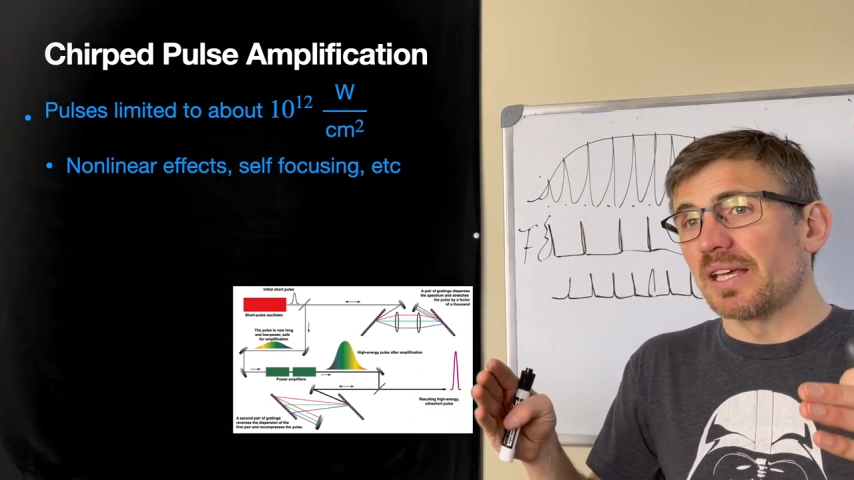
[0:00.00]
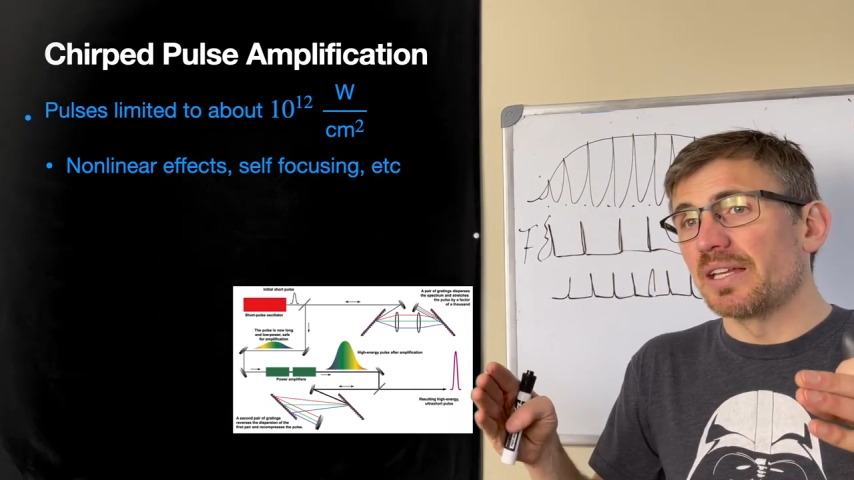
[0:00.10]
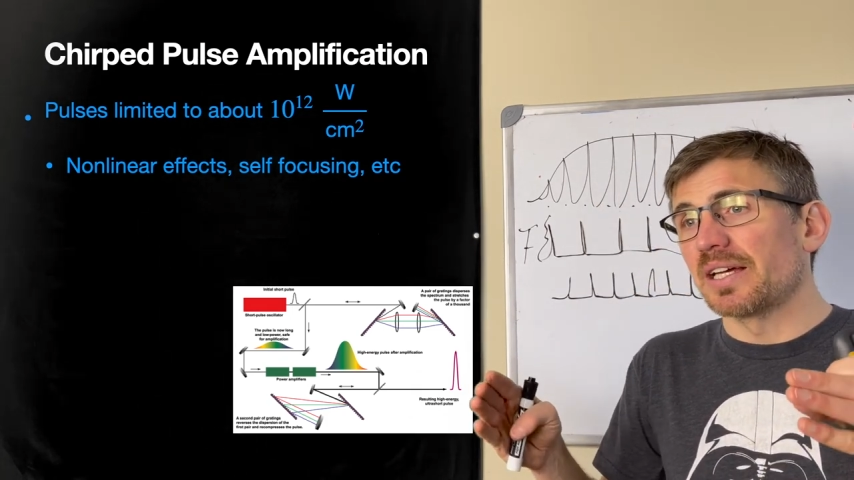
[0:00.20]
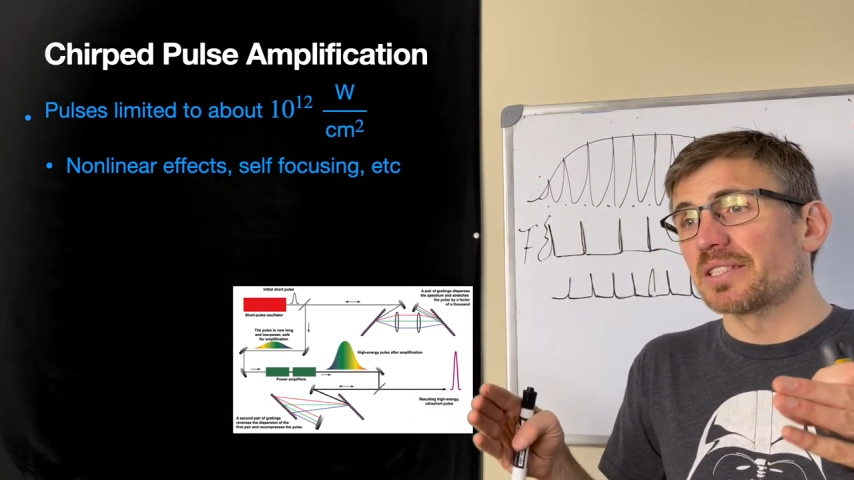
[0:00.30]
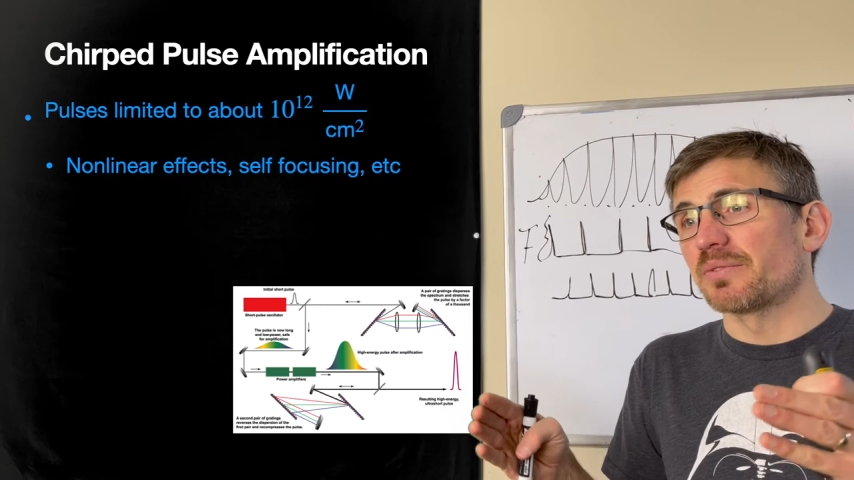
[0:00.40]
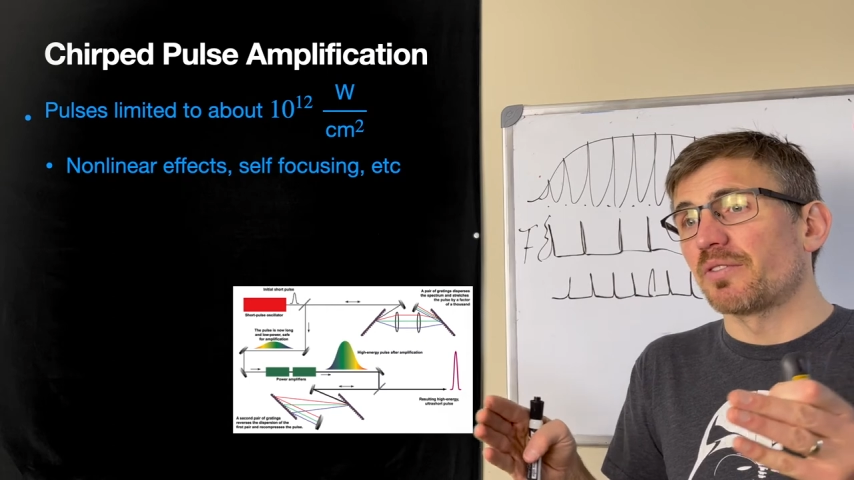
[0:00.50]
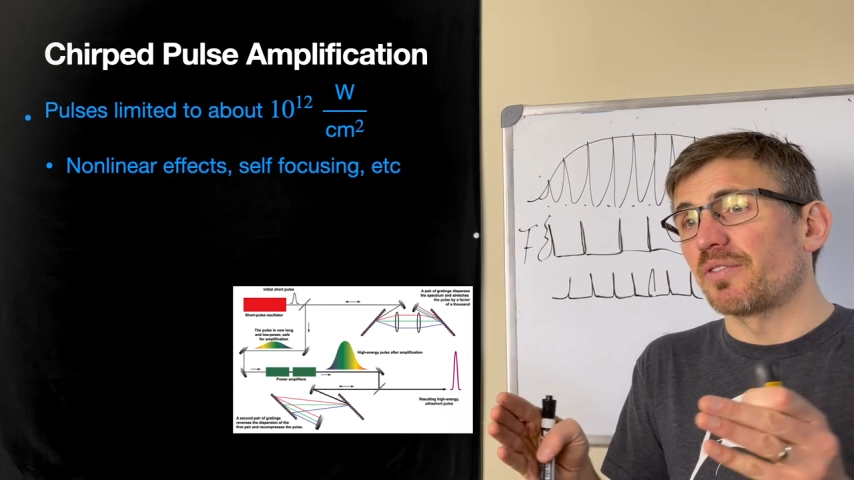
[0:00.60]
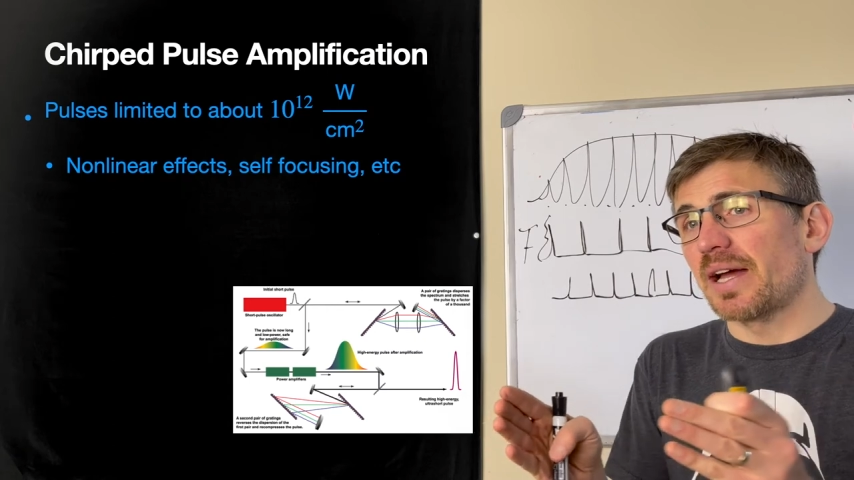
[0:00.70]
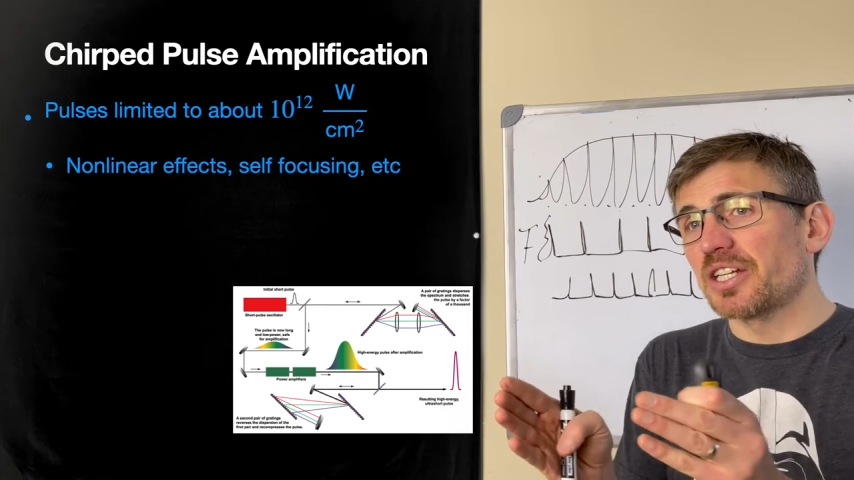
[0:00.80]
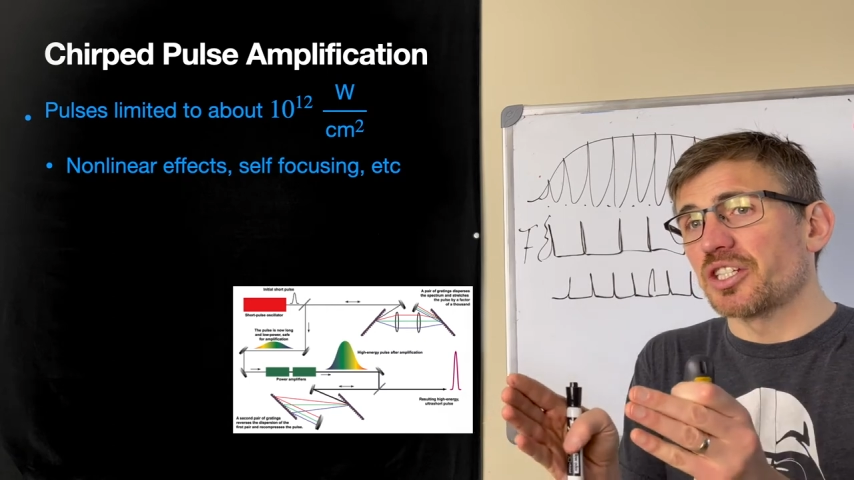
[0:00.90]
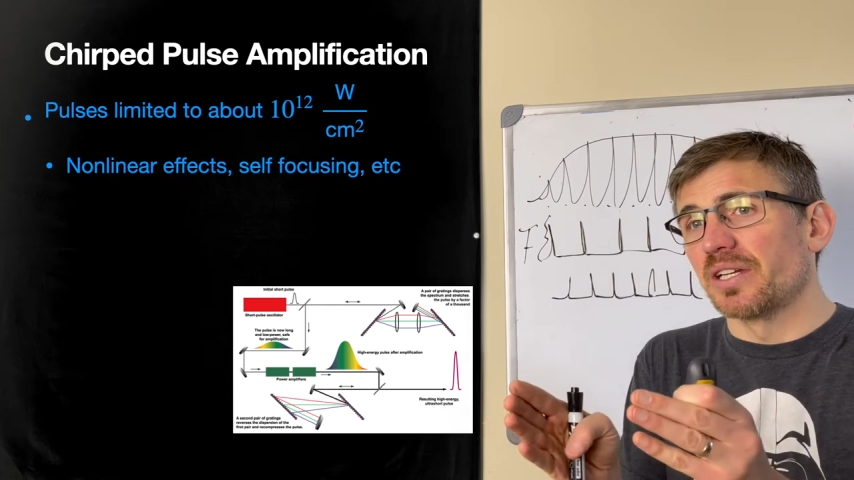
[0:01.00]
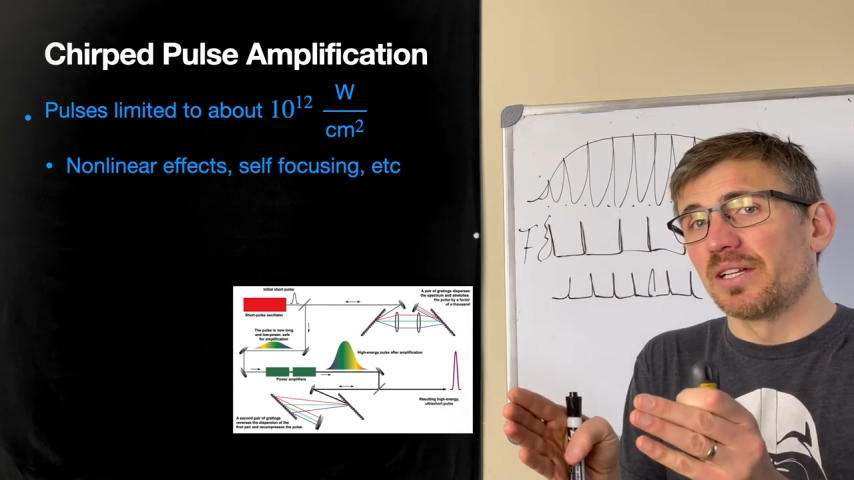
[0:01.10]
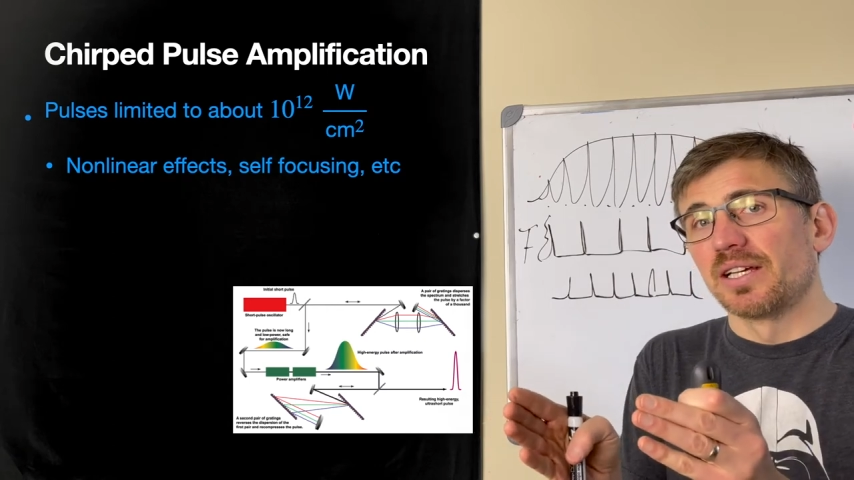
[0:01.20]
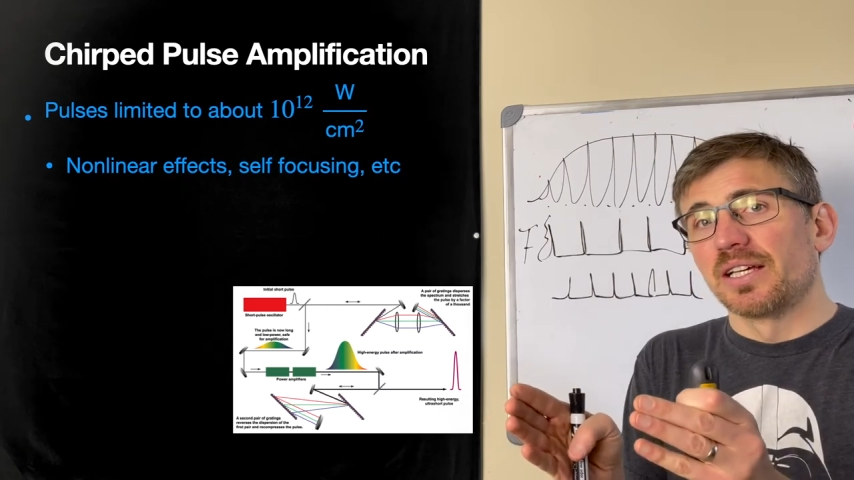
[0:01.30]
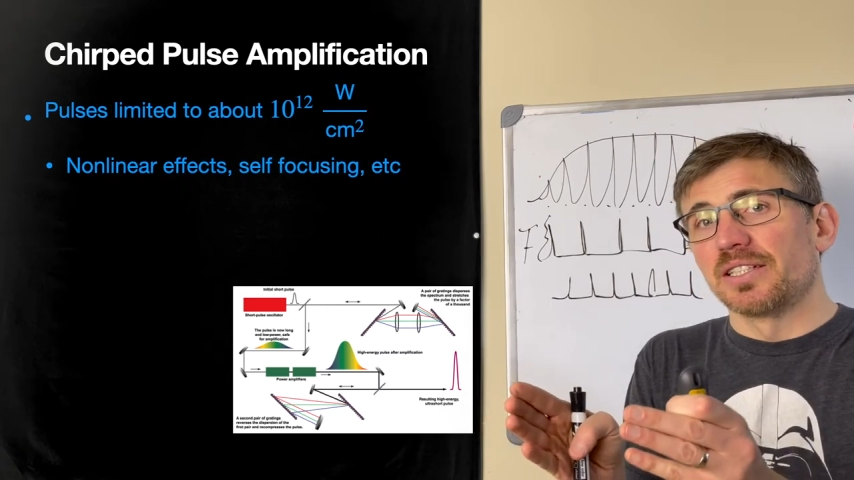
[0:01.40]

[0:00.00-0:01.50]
index of refraction